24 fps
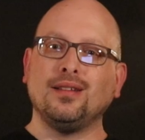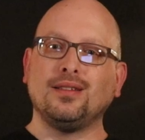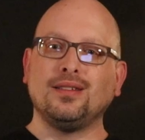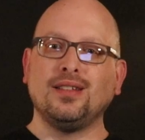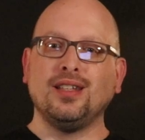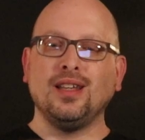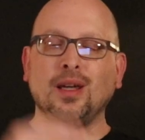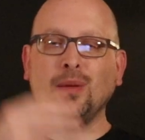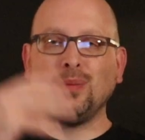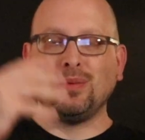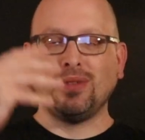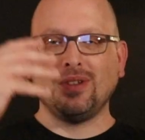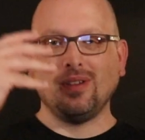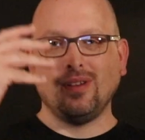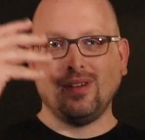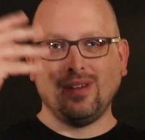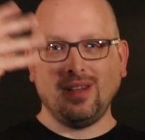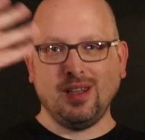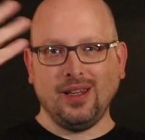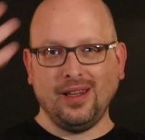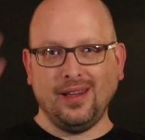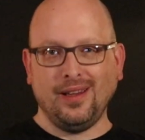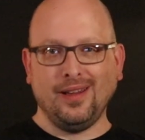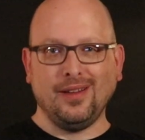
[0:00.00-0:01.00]
tipped
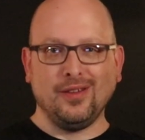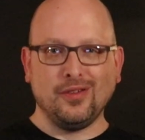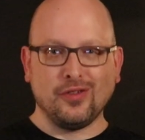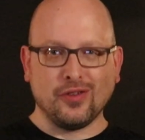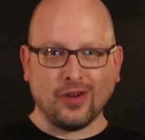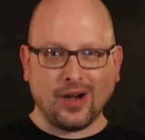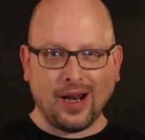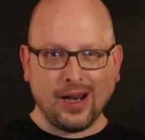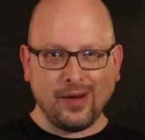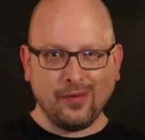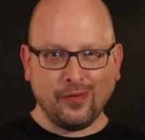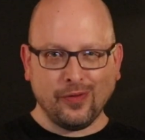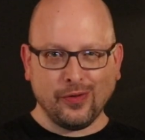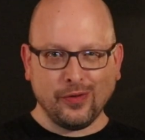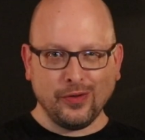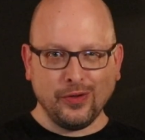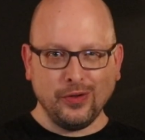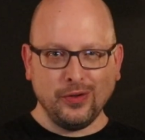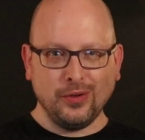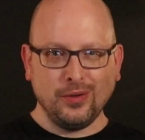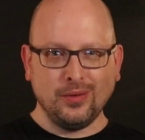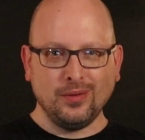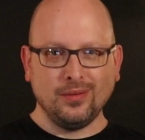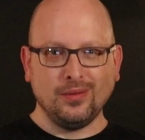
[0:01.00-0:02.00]
the
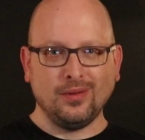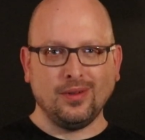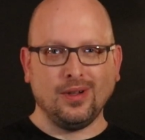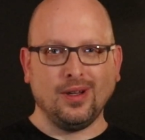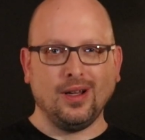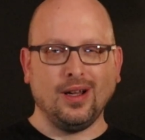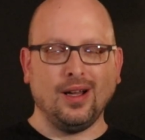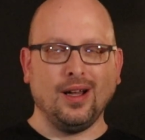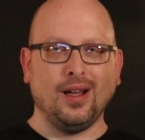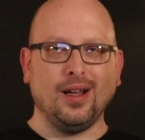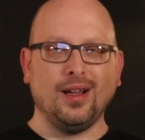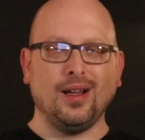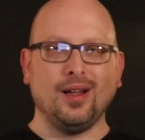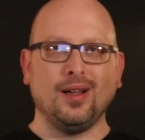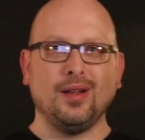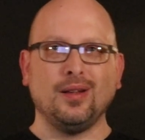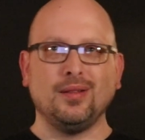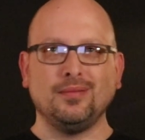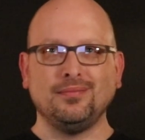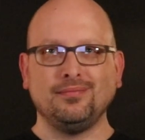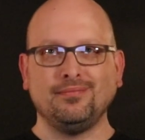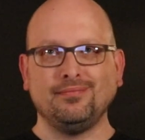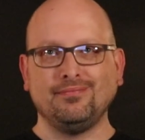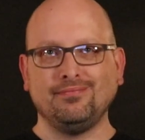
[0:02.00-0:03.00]
drive-through
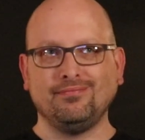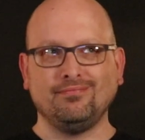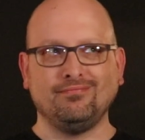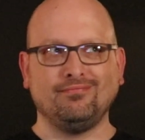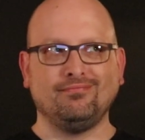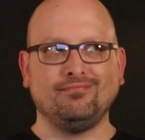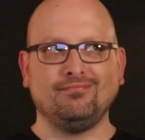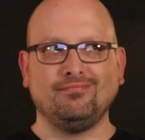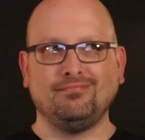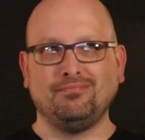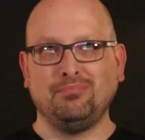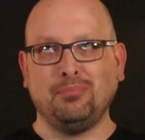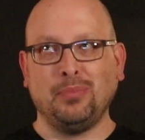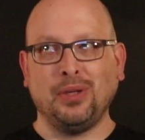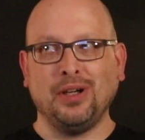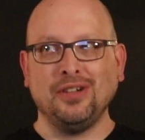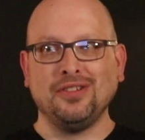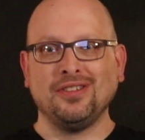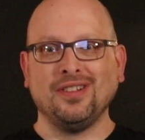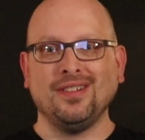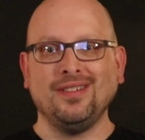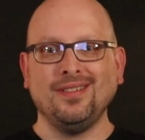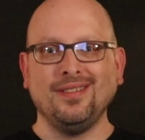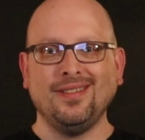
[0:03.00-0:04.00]

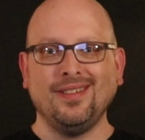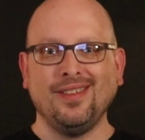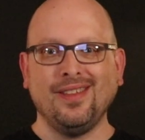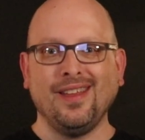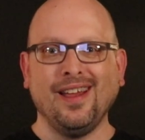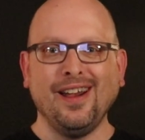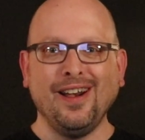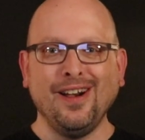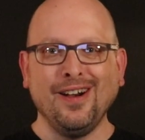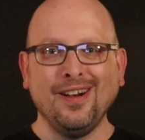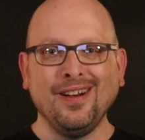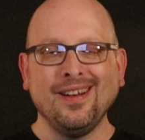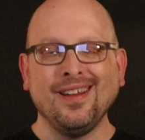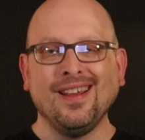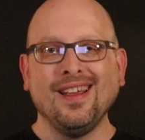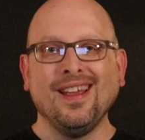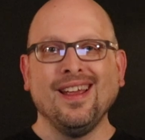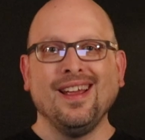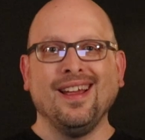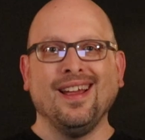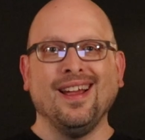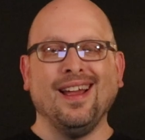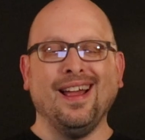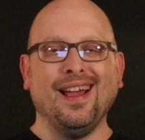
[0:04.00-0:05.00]
person there,
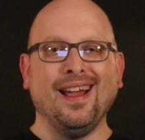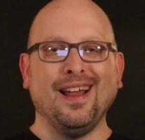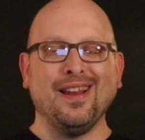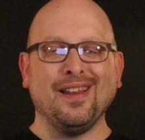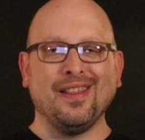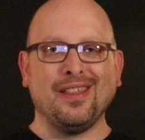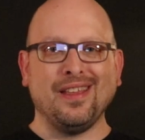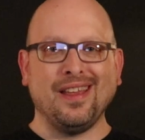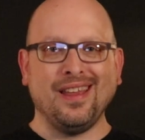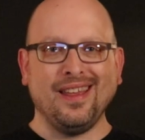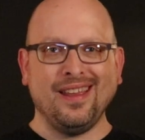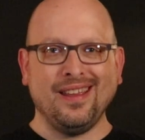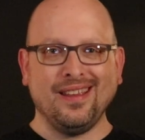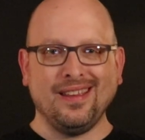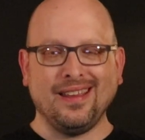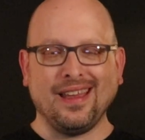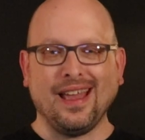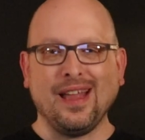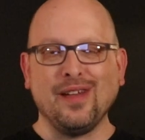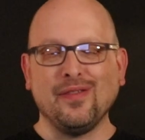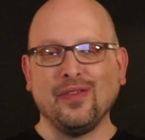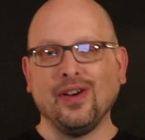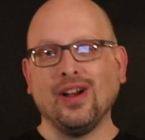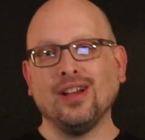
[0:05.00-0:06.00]
and they
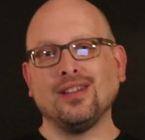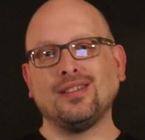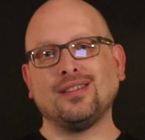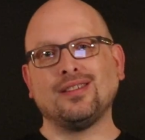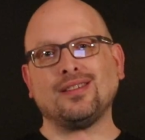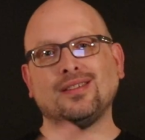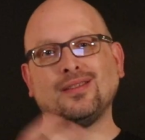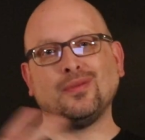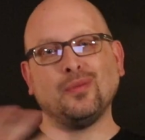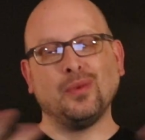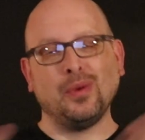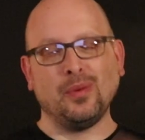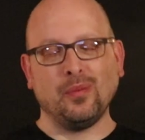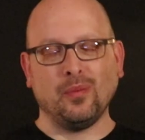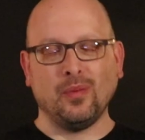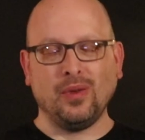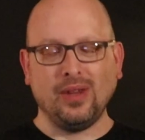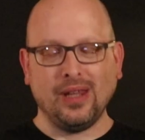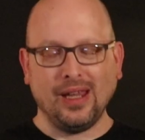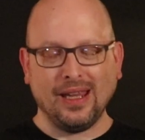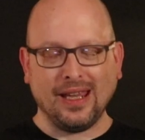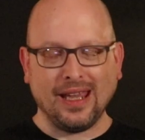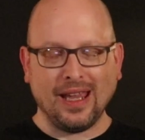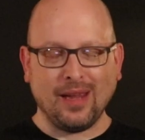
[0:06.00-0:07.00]
gave us when
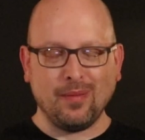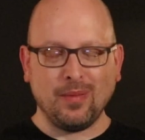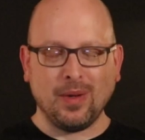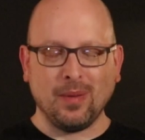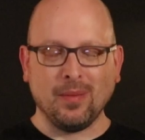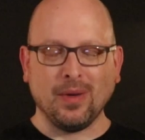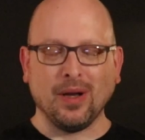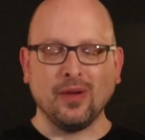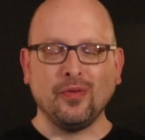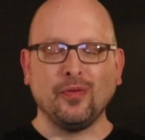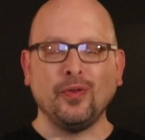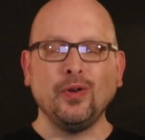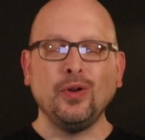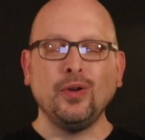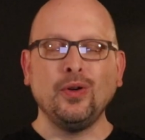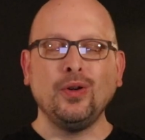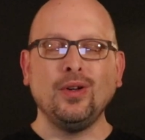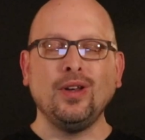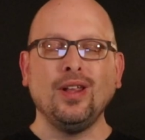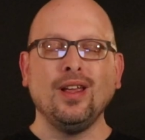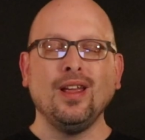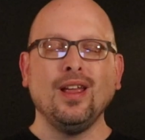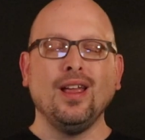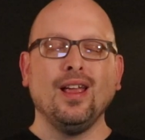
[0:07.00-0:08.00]
they gave me my
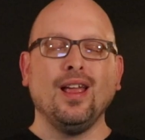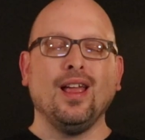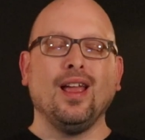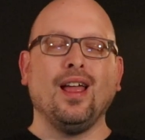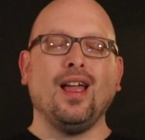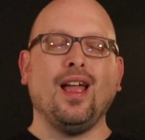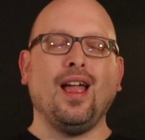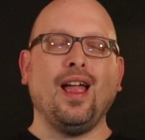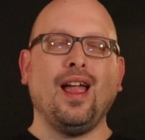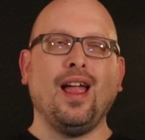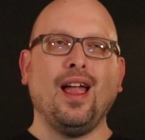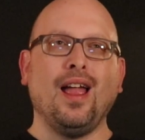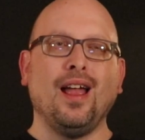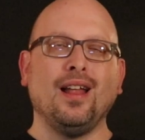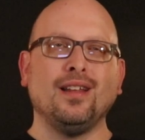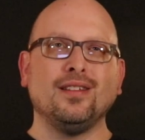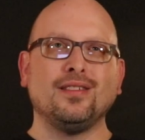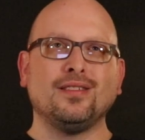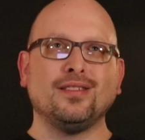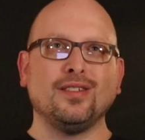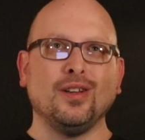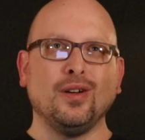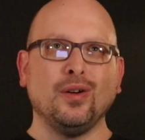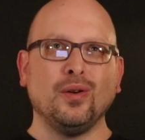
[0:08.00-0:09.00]
food. And
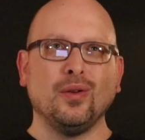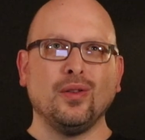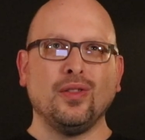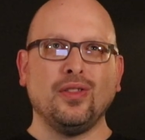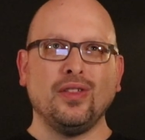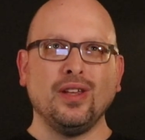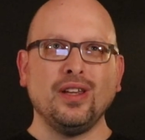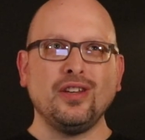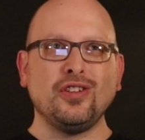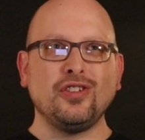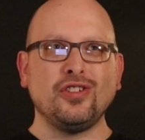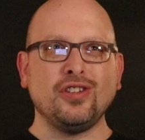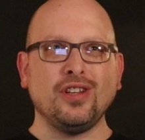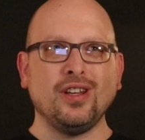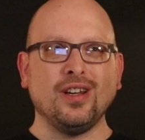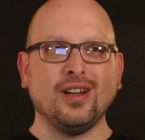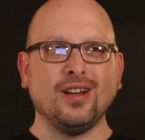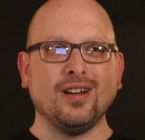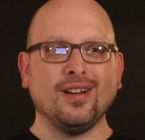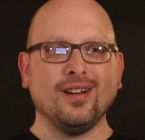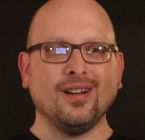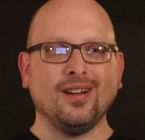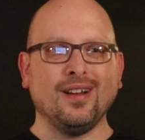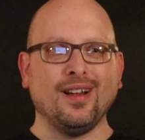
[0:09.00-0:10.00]
so this
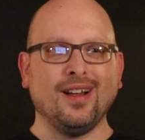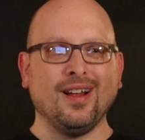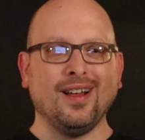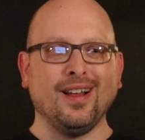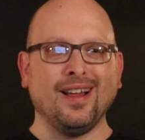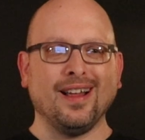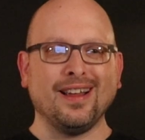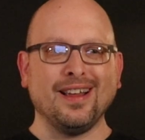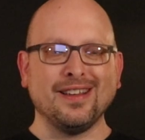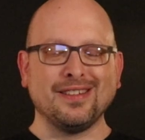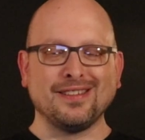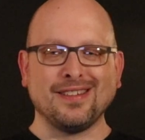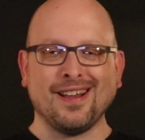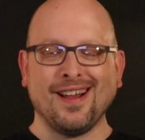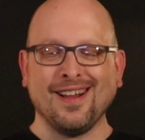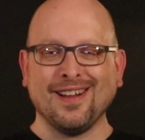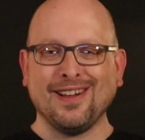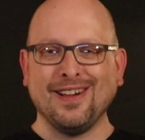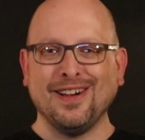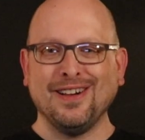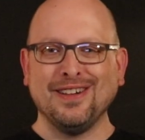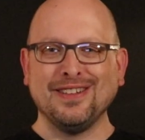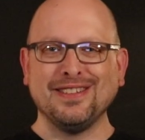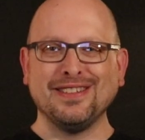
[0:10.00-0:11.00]
year, I guess
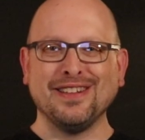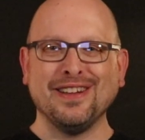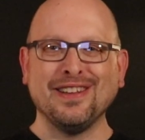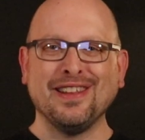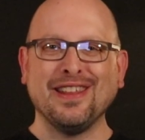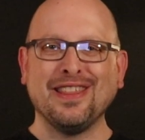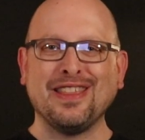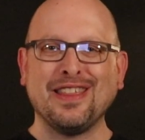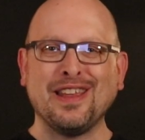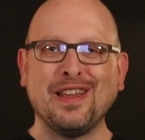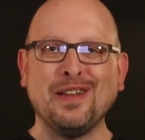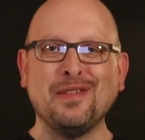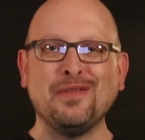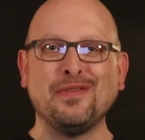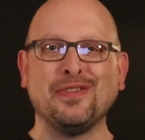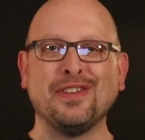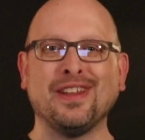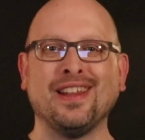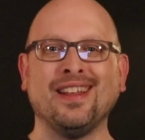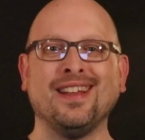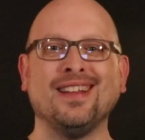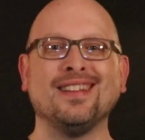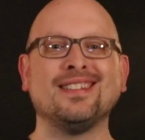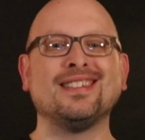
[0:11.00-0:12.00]
tacos are the theme for
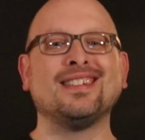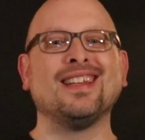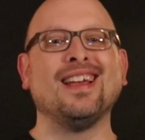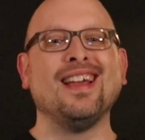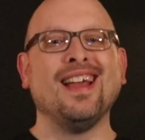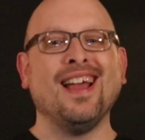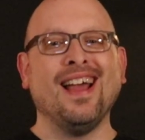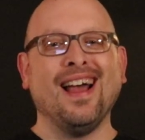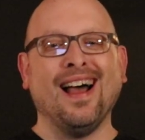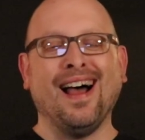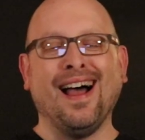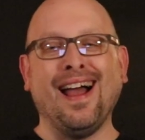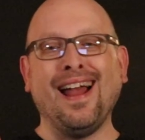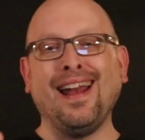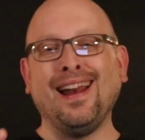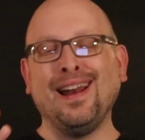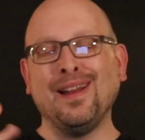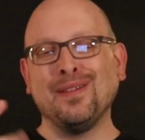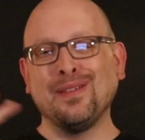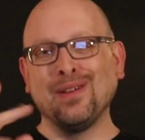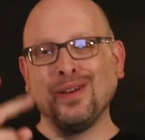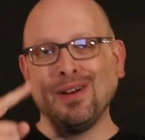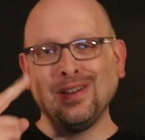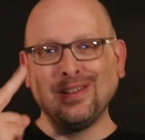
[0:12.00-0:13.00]
this. I ended
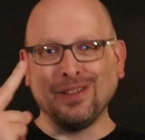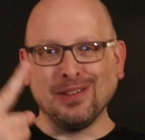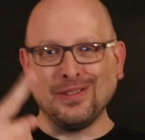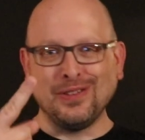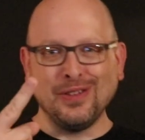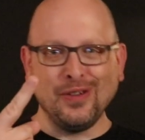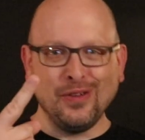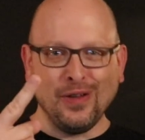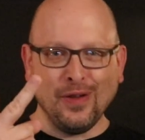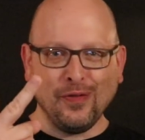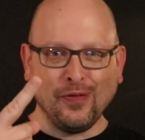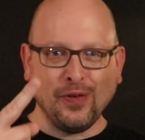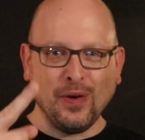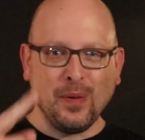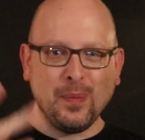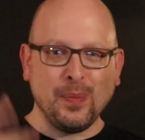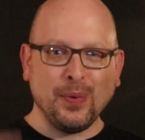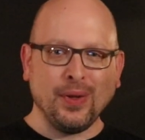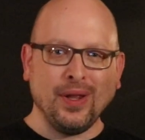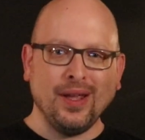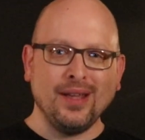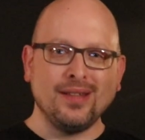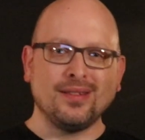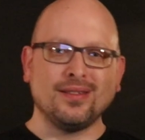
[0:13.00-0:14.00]
up going to two different
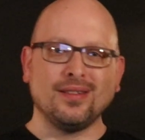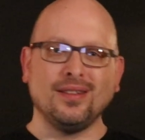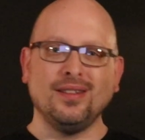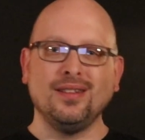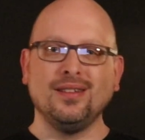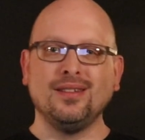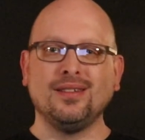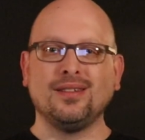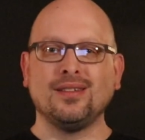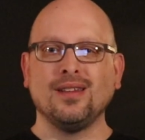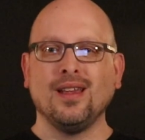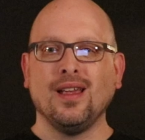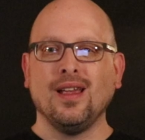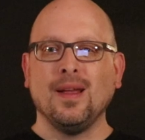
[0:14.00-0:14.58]
places